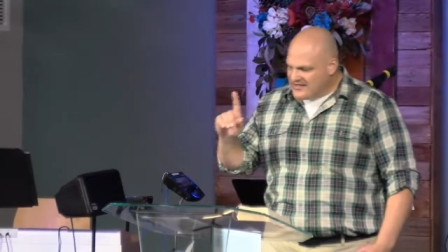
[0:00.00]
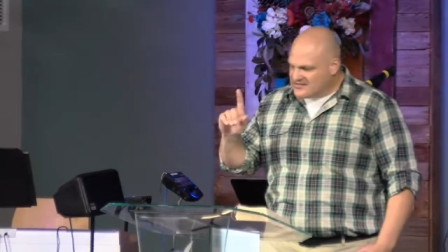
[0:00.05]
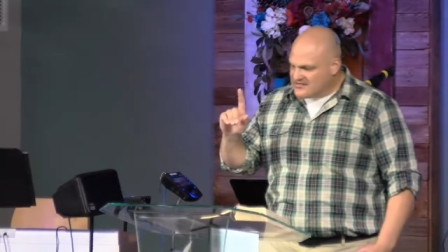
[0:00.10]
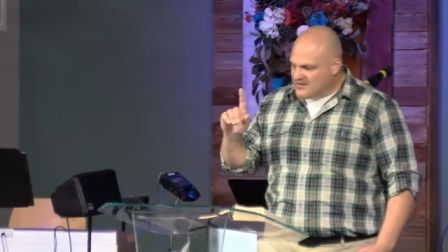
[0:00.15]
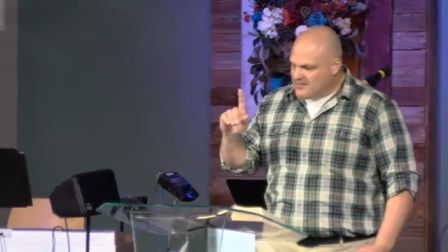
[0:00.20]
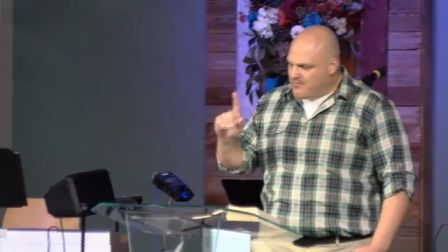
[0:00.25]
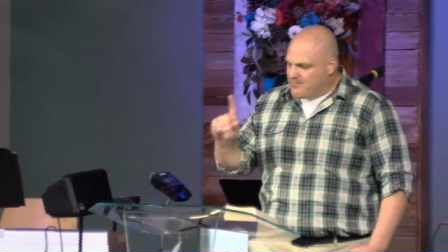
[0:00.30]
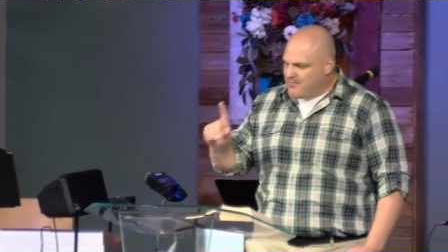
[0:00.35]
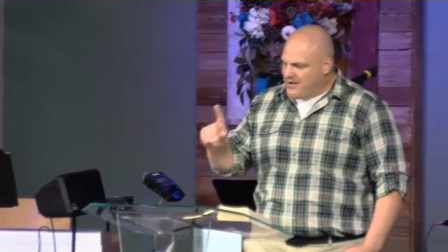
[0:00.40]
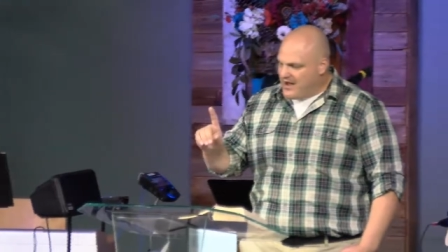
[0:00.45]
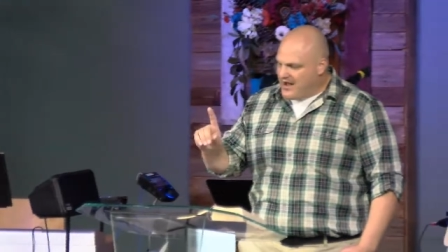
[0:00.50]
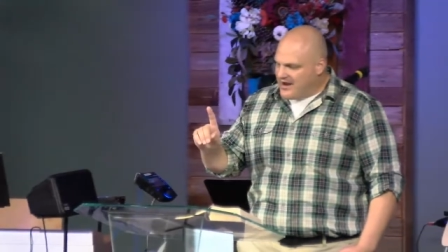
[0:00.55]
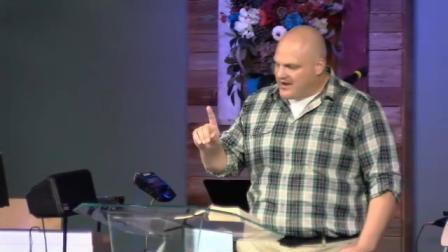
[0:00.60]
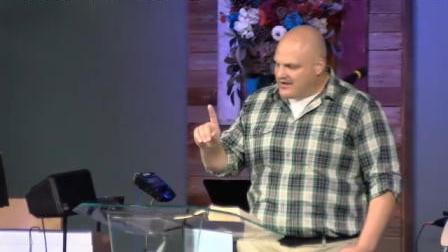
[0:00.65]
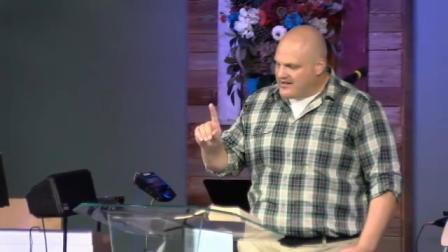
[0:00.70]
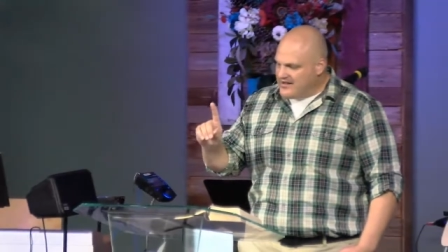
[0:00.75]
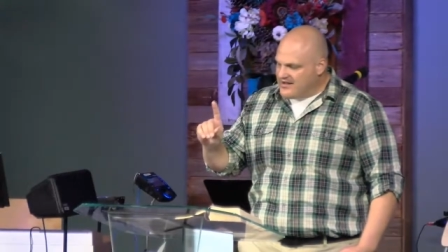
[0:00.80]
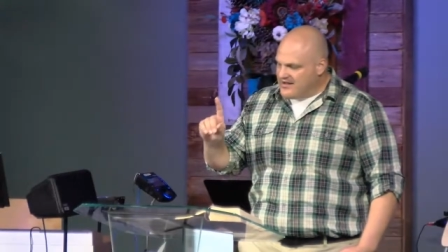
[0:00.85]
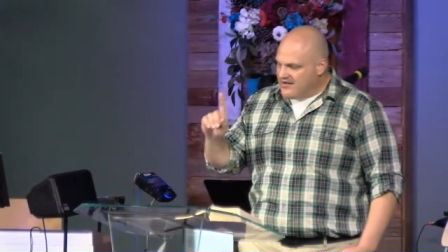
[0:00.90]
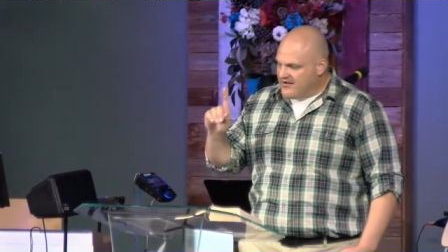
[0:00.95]
the
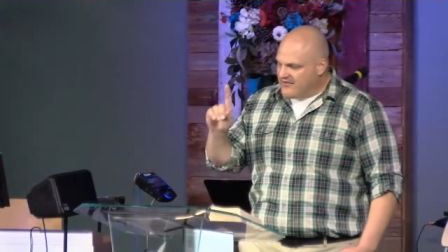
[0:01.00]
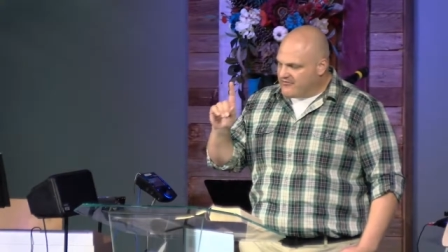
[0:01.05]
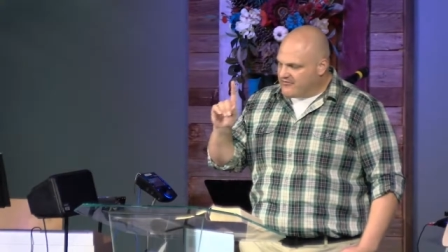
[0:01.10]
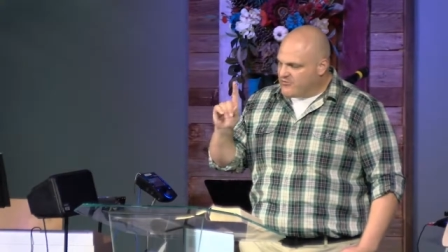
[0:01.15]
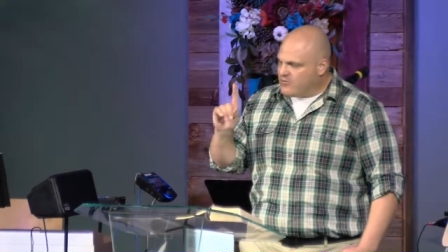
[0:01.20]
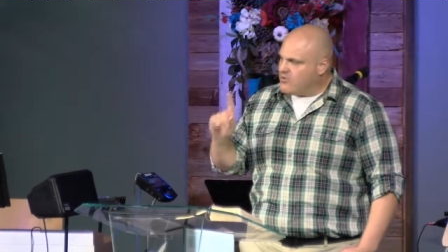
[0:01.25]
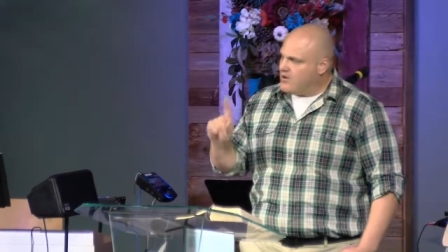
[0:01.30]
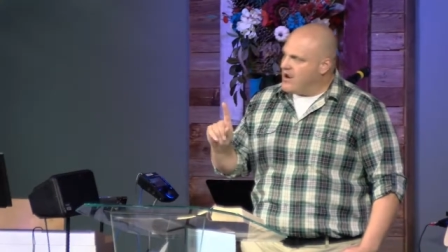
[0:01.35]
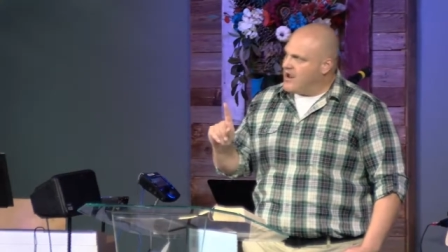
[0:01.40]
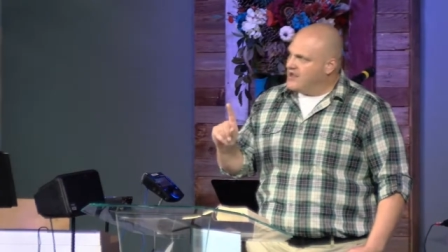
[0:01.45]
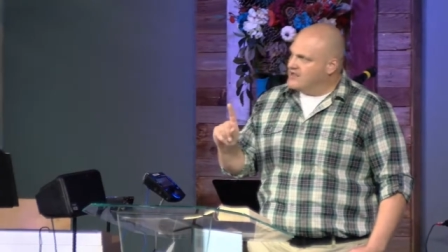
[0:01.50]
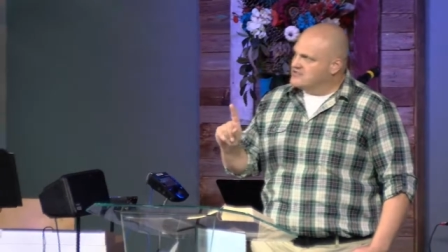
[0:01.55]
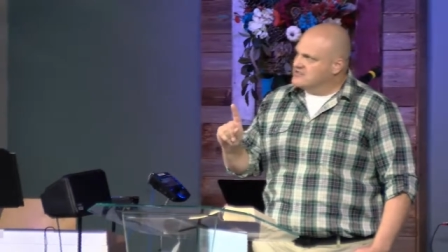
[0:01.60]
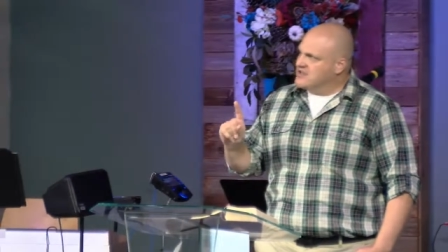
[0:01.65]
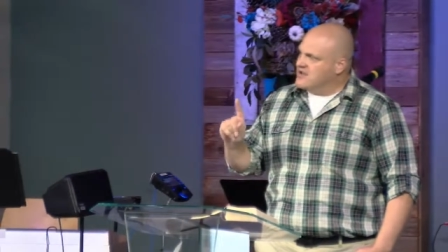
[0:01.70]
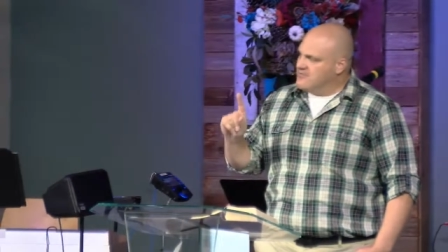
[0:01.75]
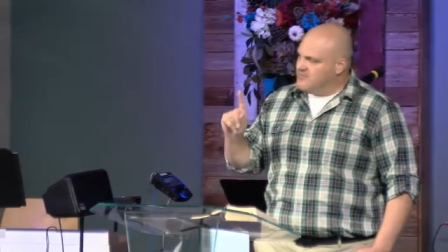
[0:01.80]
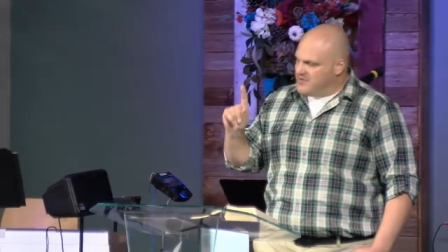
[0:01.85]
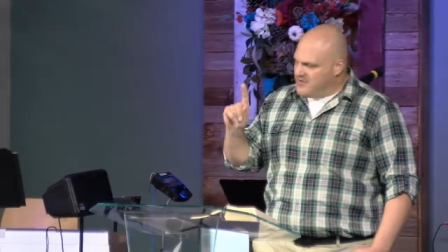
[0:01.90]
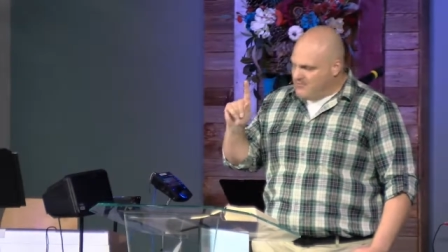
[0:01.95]
body of Christ
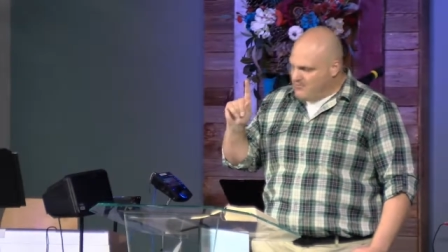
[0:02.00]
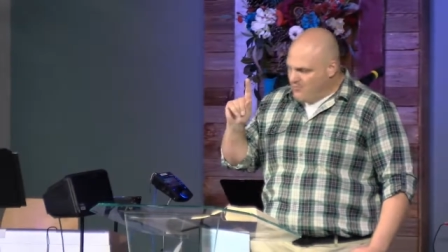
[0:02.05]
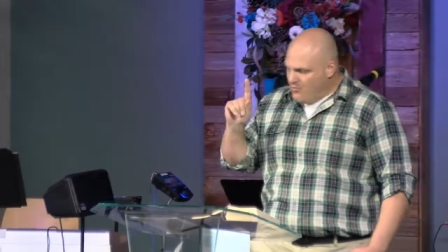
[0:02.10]
can be